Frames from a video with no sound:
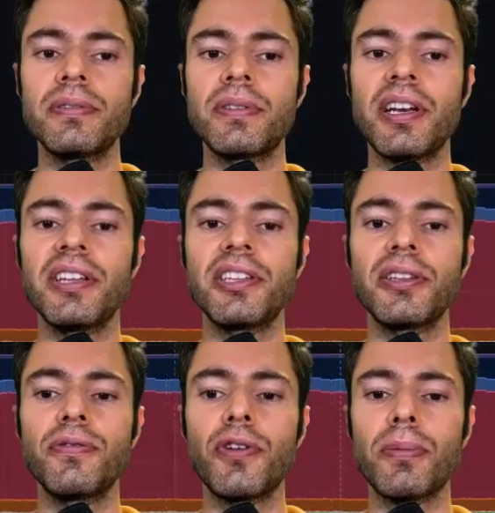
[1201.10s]

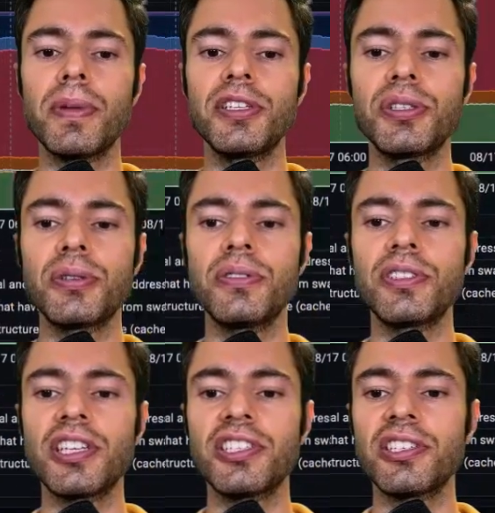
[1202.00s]
related information
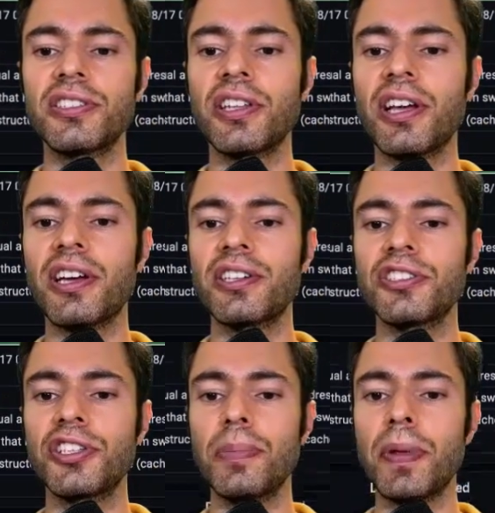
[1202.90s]
such as the
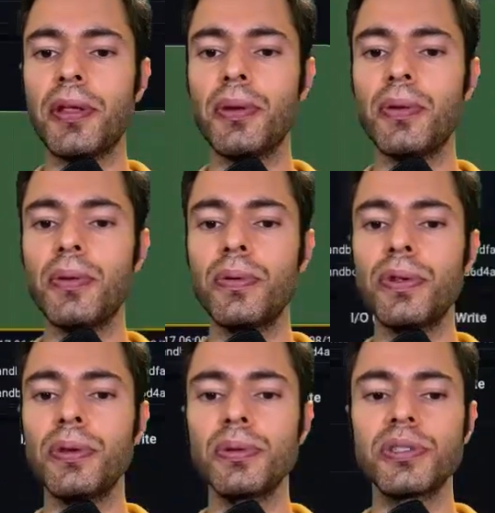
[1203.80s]
CPU
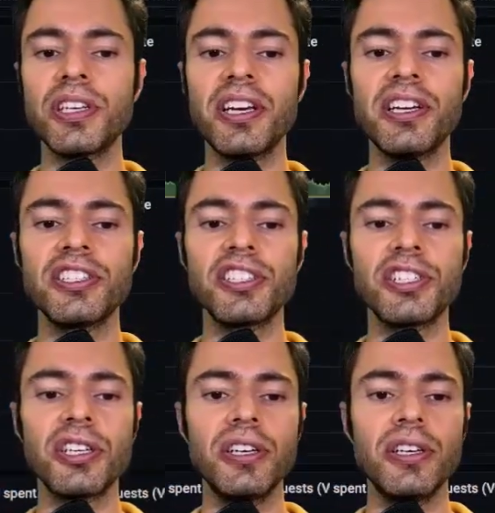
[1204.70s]

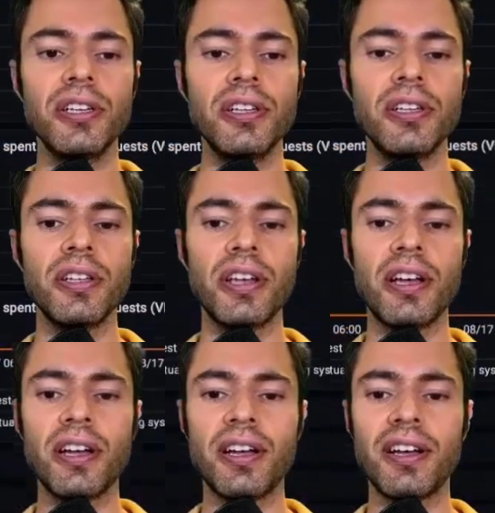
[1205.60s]
usage,
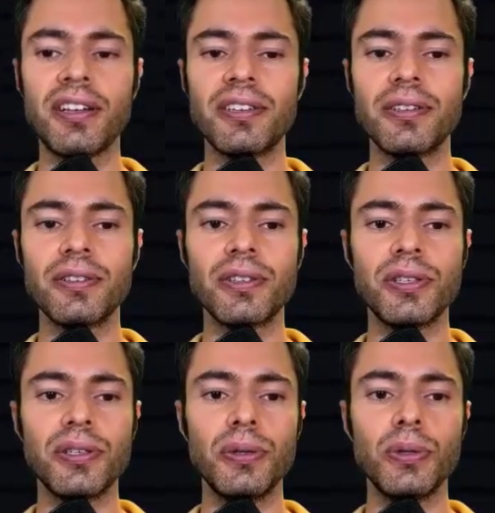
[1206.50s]
and
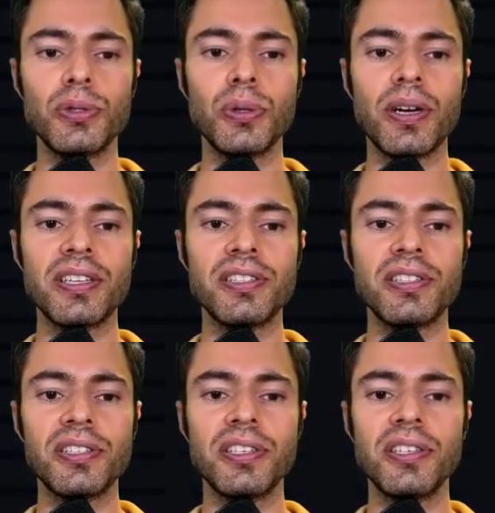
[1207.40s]
you also can
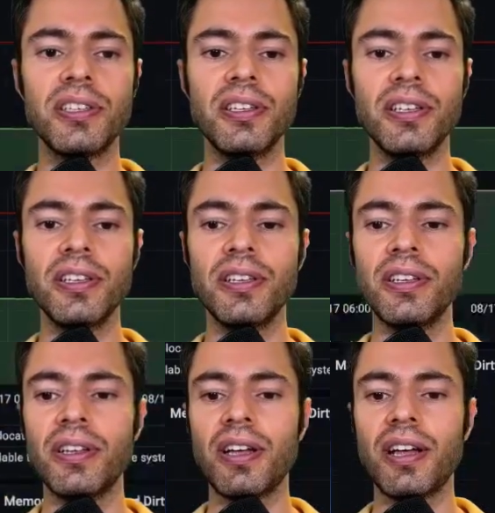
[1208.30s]
see
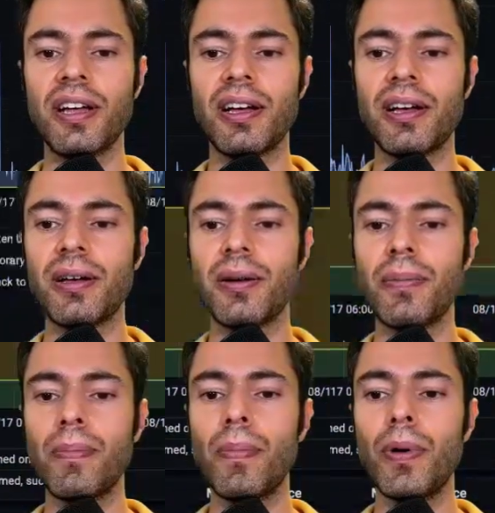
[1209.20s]

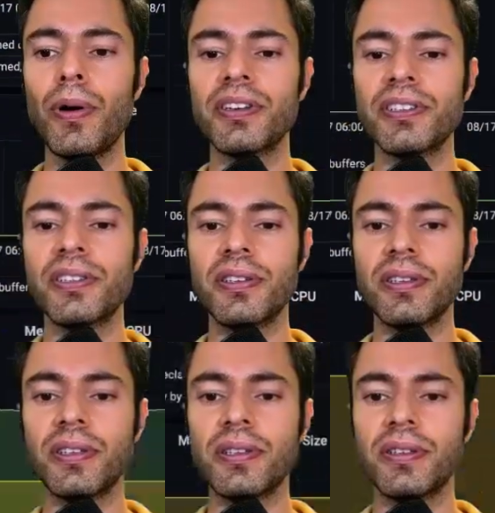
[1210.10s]
more
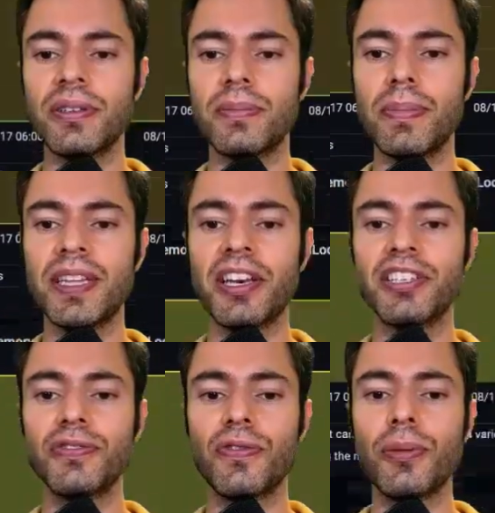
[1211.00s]

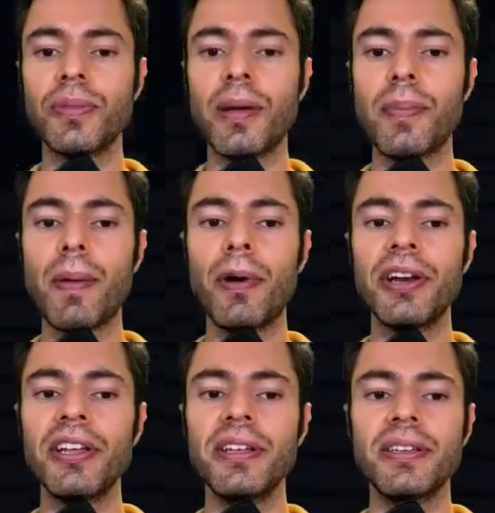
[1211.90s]
metrics from the
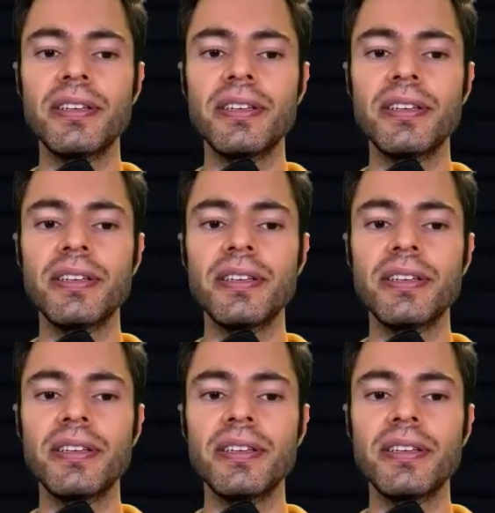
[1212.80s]
memory,